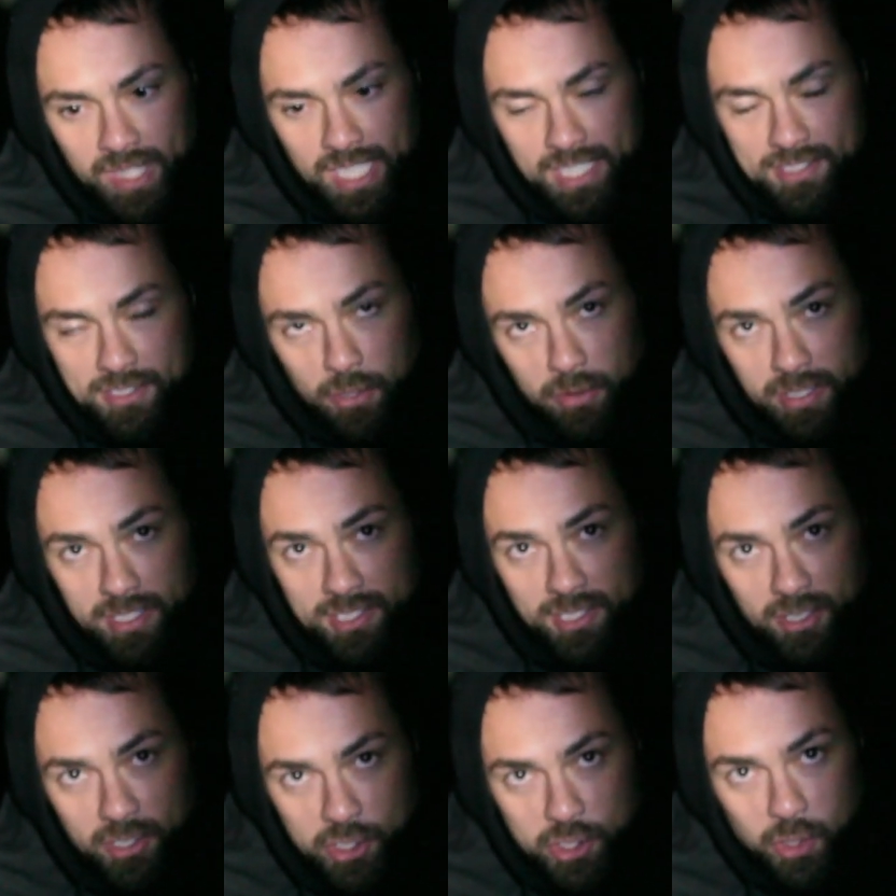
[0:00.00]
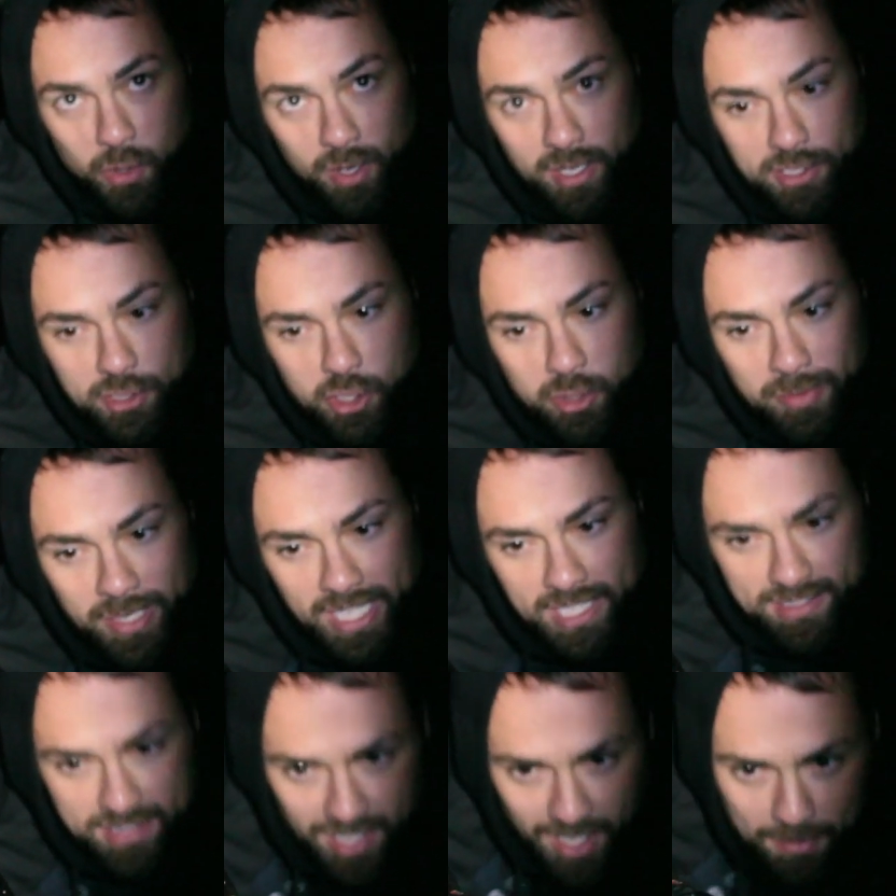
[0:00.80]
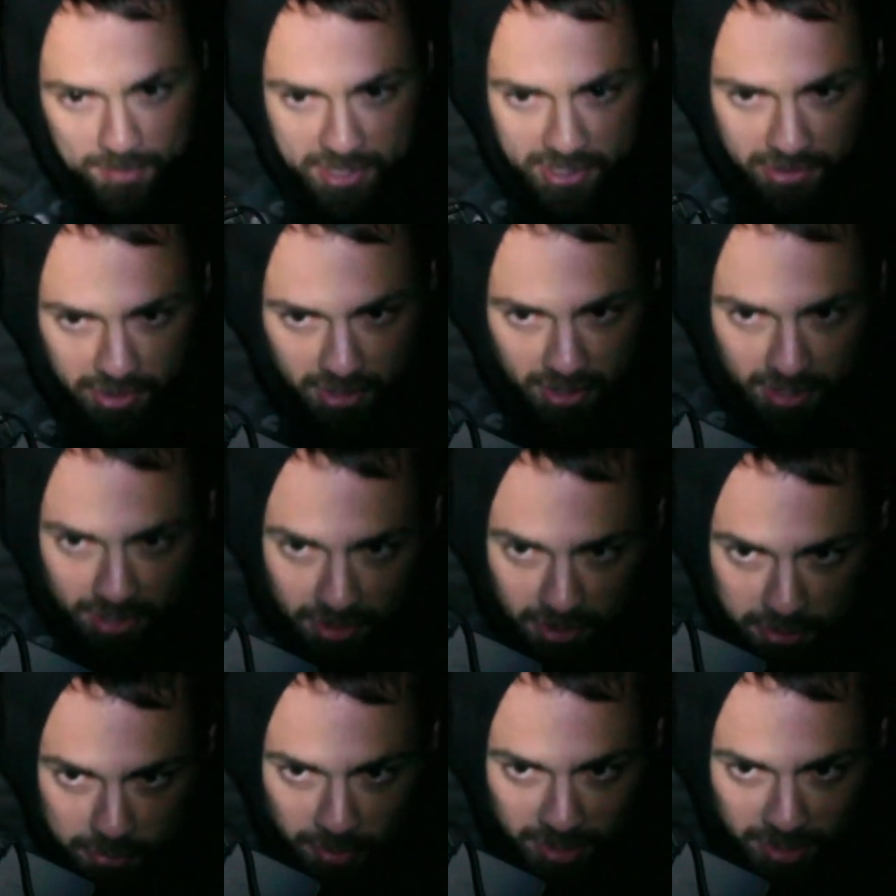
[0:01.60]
So these are short two minute subs, you heard